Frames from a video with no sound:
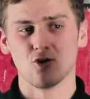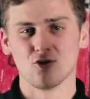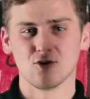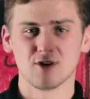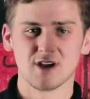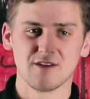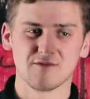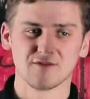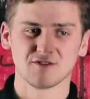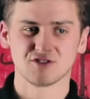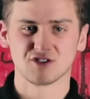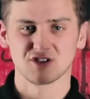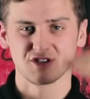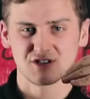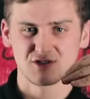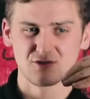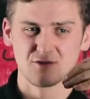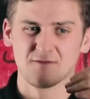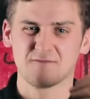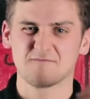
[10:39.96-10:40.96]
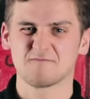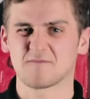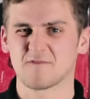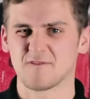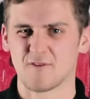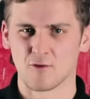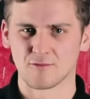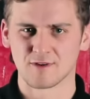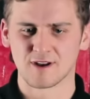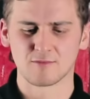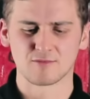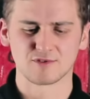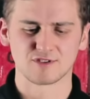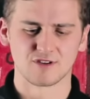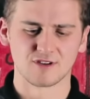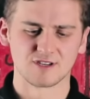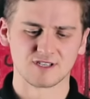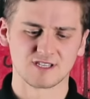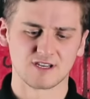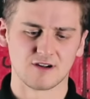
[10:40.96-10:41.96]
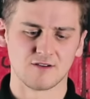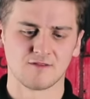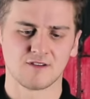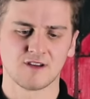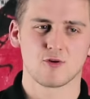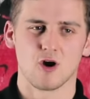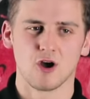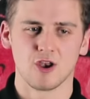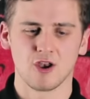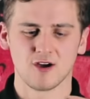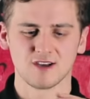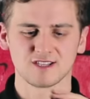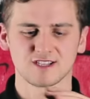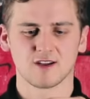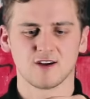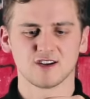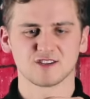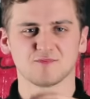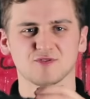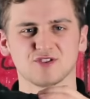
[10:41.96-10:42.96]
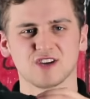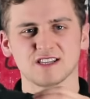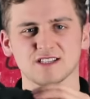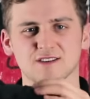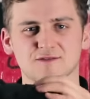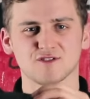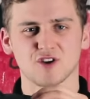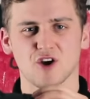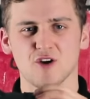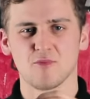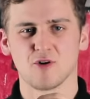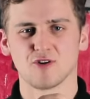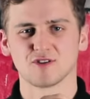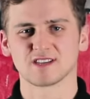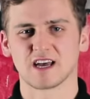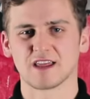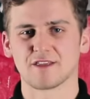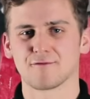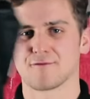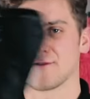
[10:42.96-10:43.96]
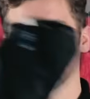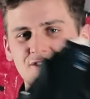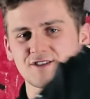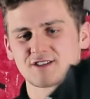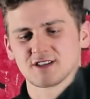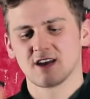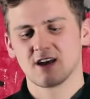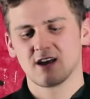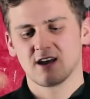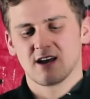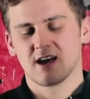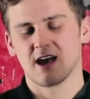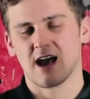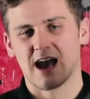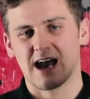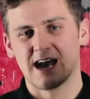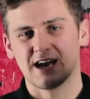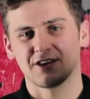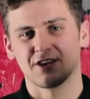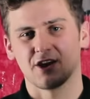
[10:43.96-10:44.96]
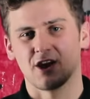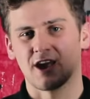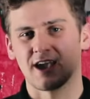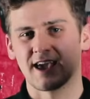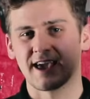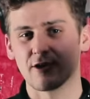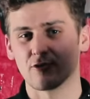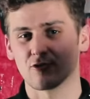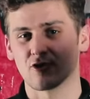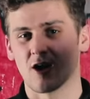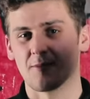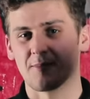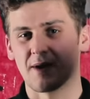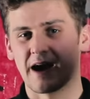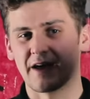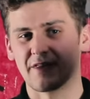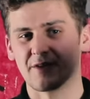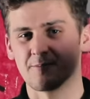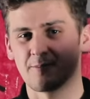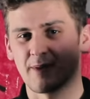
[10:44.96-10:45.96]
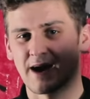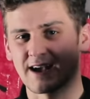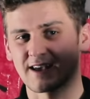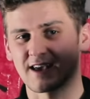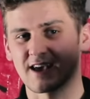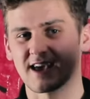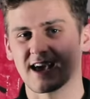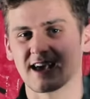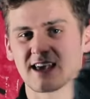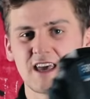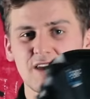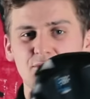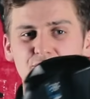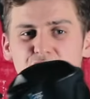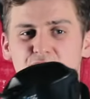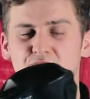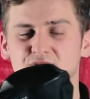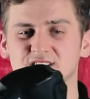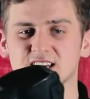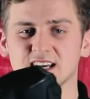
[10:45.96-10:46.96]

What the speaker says: or even just sort of fold inwards on itself. Got a nice large protective toe box at the front and a heel cup at the back, again keeping you